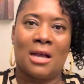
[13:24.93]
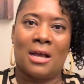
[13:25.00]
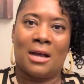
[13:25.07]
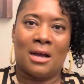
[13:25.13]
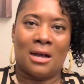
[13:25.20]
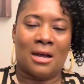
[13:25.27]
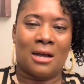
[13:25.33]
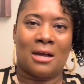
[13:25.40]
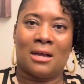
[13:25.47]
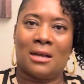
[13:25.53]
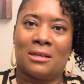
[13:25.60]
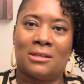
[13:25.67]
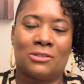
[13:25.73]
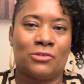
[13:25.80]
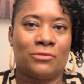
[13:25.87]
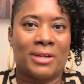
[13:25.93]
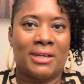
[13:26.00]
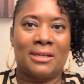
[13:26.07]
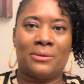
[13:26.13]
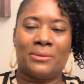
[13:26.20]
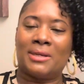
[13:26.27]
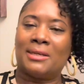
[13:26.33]
uh,
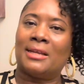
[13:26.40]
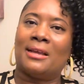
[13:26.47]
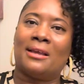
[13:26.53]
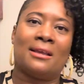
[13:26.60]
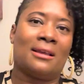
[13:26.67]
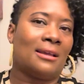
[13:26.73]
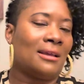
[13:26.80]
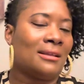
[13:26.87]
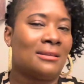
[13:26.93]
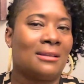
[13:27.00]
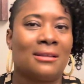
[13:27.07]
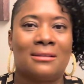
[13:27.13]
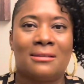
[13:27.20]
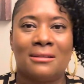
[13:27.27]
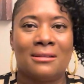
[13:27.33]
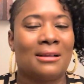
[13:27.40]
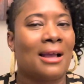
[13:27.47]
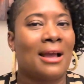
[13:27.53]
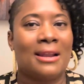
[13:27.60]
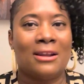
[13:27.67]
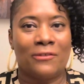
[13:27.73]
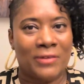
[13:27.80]
trendy one day. It, it,
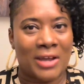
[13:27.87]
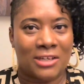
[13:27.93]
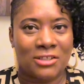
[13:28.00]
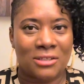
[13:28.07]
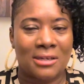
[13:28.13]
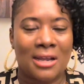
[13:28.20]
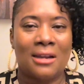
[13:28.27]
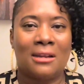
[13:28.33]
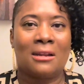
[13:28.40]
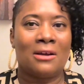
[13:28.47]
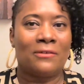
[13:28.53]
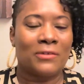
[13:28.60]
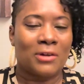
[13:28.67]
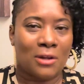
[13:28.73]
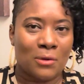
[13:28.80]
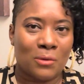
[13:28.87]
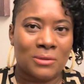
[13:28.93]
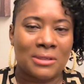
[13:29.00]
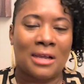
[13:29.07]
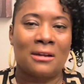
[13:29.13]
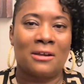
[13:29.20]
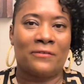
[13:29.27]
I love fashion. I love clothes.
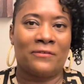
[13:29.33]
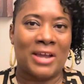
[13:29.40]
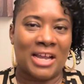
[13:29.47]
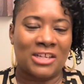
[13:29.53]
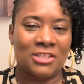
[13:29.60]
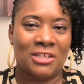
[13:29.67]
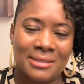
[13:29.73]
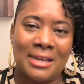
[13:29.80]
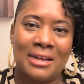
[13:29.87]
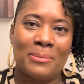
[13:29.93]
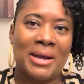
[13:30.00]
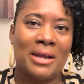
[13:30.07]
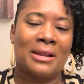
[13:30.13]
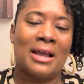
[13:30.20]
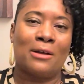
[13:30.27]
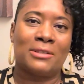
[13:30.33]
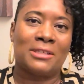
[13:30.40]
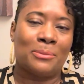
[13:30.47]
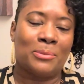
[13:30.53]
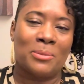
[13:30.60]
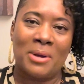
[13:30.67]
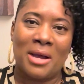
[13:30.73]
I love fashion. It's not about how
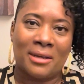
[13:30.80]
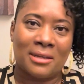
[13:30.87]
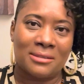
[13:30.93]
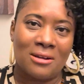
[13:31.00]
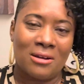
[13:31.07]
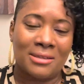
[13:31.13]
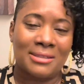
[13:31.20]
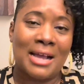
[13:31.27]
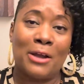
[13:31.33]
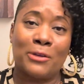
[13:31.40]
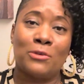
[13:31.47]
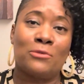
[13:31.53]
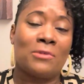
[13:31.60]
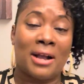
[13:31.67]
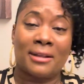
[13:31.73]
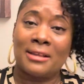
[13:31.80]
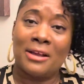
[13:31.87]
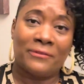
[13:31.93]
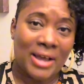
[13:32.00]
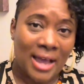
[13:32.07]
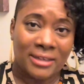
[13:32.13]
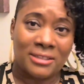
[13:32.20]
deep your pockets are. It's how you rock that
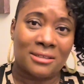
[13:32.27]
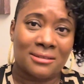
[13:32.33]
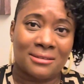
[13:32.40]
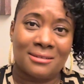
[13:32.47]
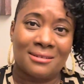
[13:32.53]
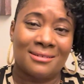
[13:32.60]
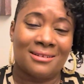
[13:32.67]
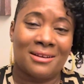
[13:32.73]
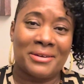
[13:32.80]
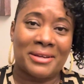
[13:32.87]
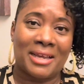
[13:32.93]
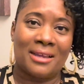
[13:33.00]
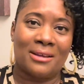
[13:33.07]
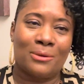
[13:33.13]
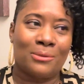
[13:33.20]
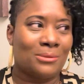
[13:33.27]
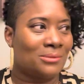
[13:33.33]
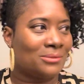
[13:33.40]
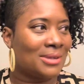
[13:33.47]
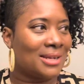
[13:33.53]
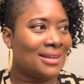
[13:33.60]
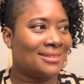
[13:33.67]
fashion. Okay? Ooh,
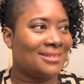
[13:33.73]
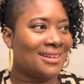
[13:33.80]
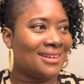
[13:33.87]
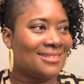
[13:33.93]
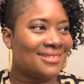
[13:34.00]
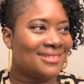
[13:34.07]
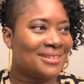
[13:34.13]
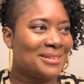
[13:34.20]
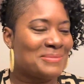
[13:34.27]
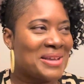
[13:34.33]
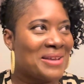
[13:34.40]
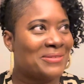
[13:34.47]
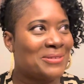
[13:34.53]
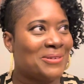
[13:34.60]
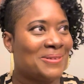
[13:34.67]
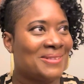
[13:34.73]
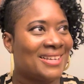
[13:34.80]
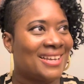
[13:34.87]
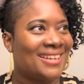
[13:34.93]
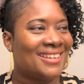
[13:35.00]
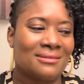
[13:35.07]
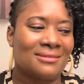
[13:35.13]
I like that. I'm gonna have to use
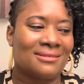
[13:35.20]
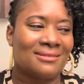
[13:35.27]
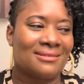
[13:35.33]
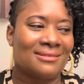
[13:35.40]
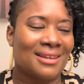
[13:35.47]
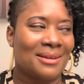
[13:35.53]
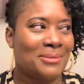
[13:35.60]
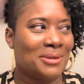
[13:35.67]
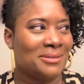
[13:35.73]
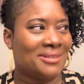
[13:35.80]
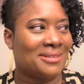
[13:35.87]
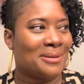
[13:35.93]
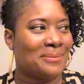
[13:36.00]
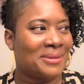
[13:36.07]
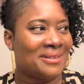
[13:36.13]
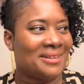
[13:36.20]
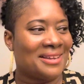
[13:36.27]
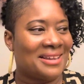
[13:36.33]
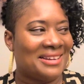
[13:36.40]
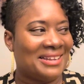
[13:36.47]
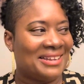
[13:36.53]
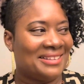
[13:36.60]
that. I'm onto something there. I
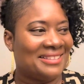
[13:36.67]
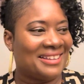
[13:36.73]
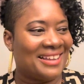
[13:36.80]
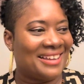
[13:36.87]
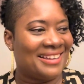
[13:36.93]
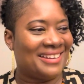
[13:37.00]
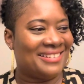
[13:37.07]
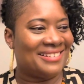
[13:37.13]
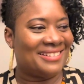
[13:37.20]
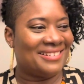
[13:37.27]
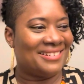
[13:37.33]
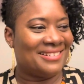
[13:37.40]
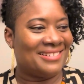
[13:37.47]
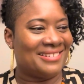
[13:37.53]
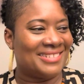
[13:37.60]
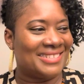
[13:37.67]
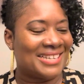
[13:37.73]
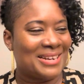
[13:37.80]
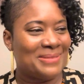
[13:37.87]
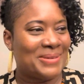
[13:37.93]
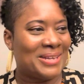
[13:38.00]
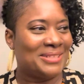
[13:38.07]
like that. Oh, it's not
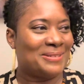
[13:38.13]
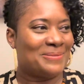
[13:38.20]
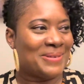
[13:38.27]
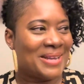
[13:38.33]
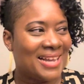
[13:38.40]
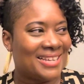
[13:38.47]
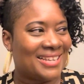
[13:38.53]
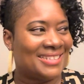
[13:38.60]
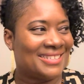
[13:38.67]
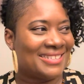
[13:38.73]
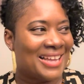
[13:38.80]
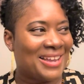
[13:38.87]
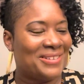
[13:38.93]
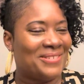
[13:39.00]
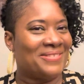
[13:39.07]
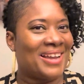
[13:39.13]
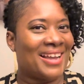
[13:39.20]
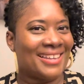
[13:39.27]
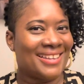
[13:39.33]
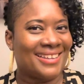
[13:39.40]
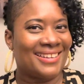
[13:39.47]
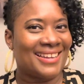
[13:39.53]
about your pockets. It's how you rock
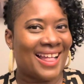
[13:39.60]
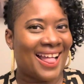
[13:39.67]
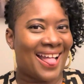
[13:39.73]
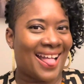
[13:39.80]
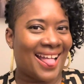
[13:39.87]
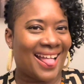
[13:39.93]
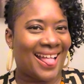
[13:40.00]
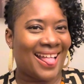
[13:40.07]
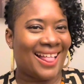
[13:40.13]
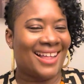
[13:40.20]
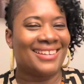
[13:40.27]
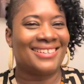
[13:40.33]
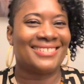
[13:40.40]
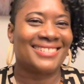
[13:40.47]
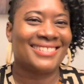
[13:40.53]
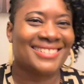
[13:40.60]
it. Ah!